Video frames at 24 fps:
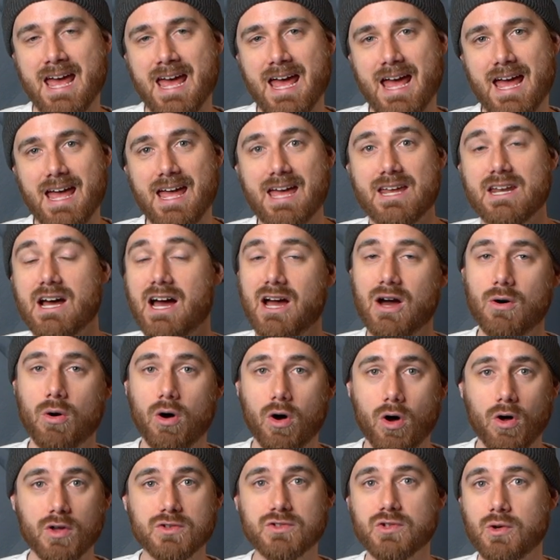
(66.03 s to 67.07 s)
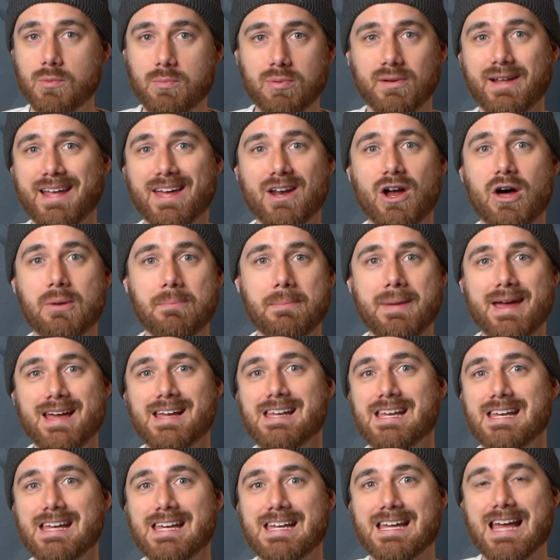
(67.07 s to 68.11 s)
And I'll also plan on
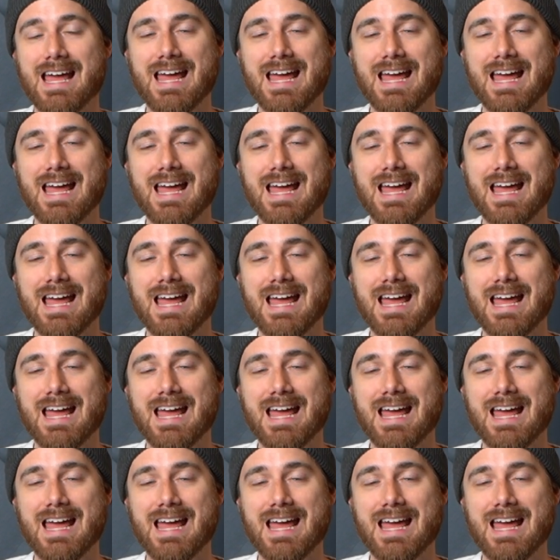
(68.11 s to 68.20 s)
making